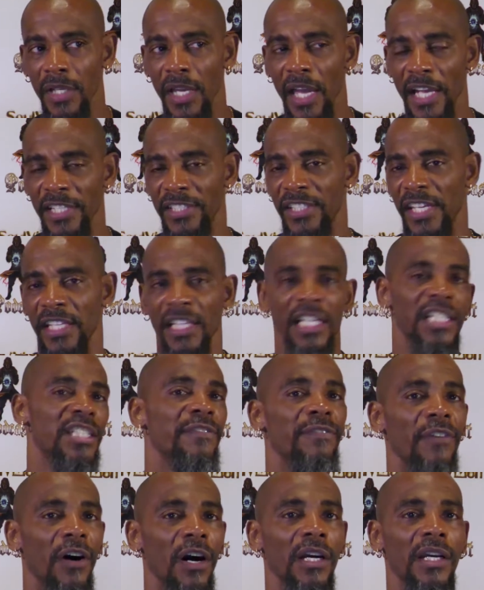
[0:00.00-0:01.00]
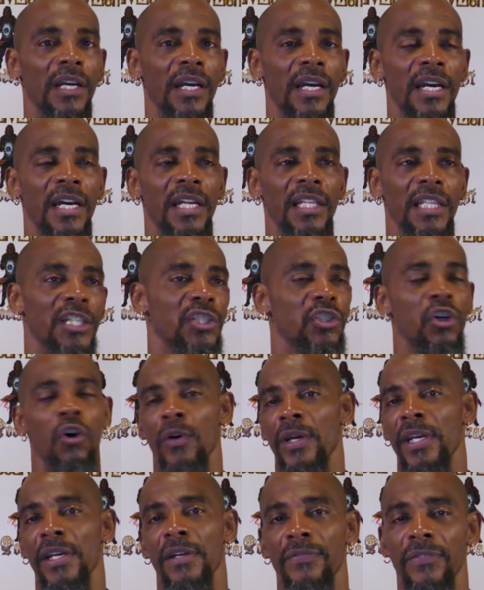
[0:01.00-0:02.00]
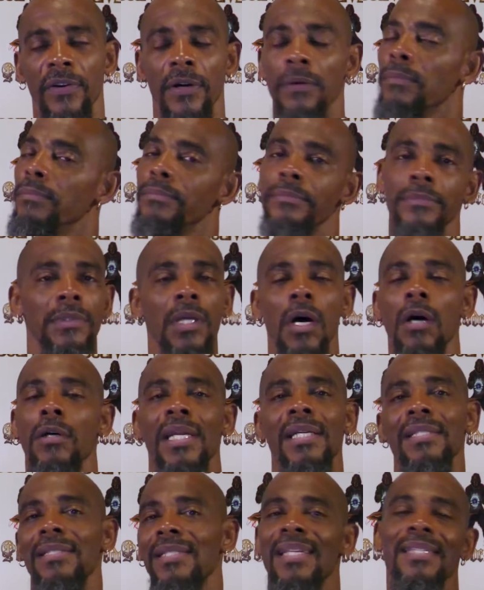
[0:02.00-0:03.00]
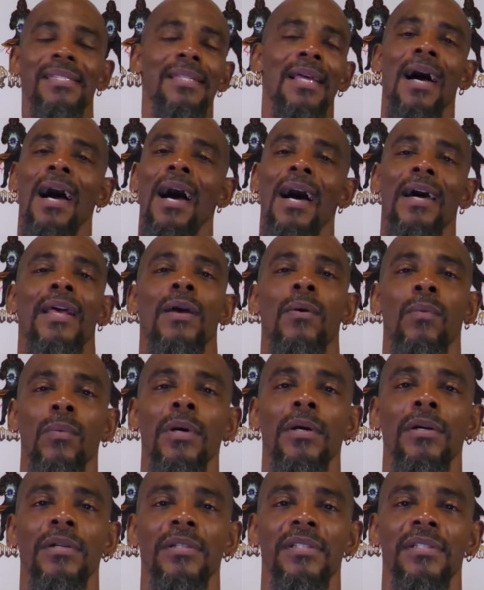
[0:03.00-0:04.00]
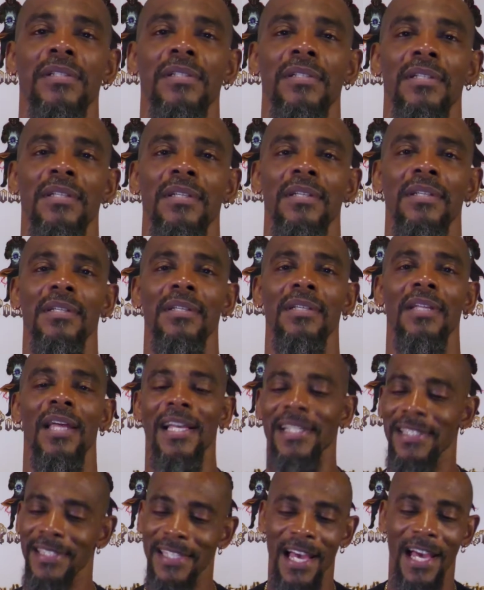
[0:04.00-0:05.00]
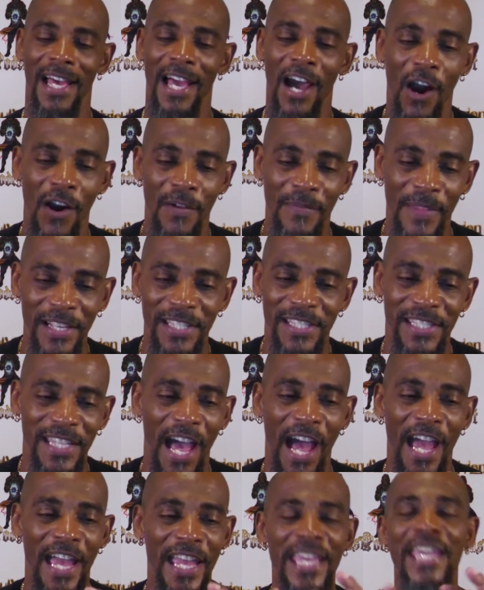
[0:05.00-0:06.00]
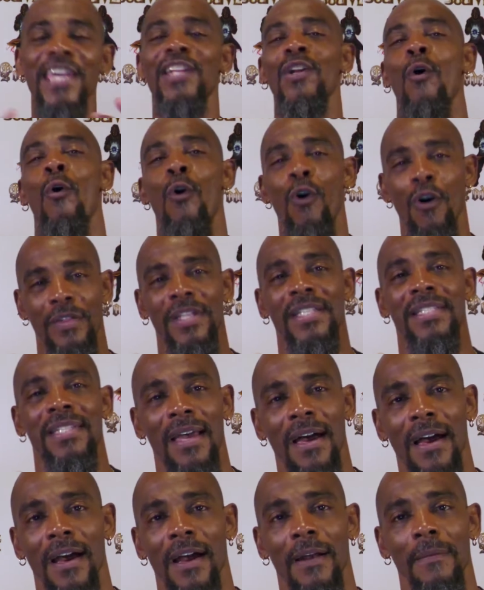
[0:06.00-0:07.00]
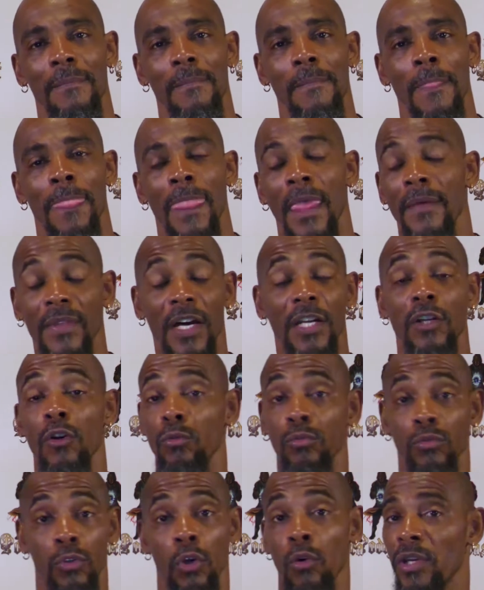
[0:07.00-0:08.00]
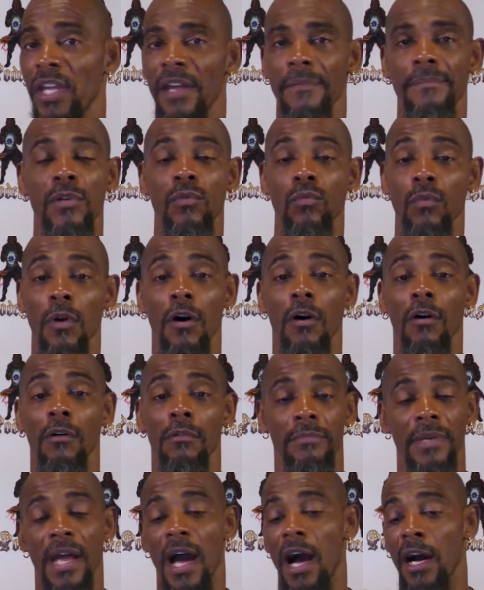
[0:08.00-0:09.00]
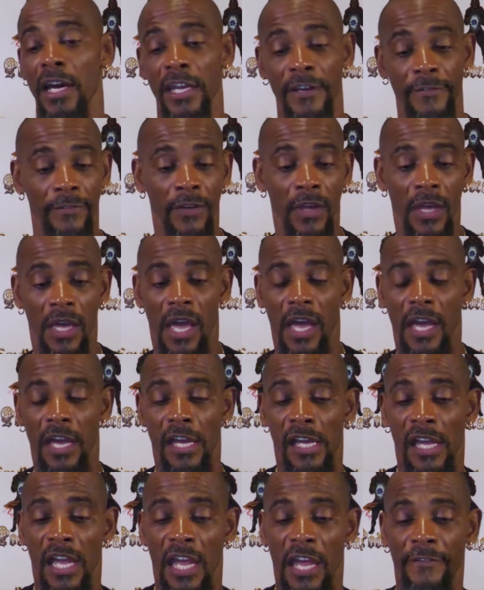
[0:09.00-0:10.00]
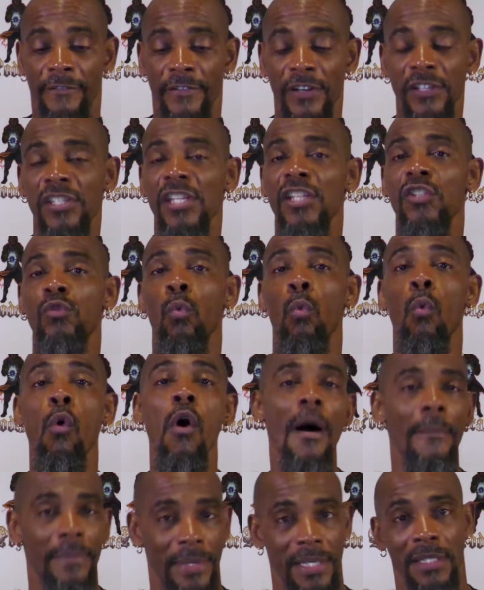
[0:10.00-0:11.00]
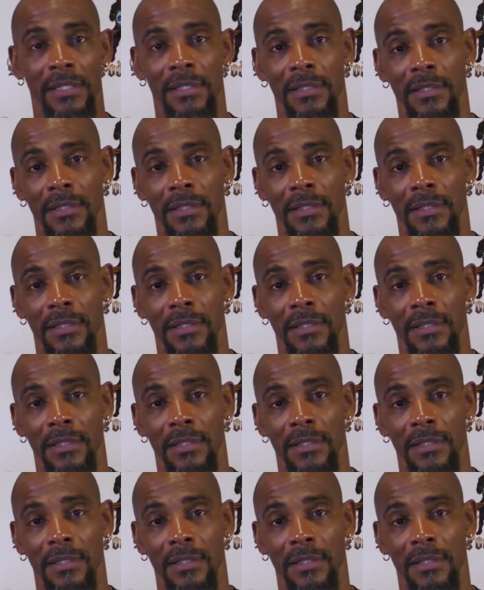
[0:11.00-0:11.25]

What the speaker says: and say, let's fuck, let's go in here and fuck. No, that's not how that works. That's not it all the time. Now, don't get me wrong. Now, if it's his woman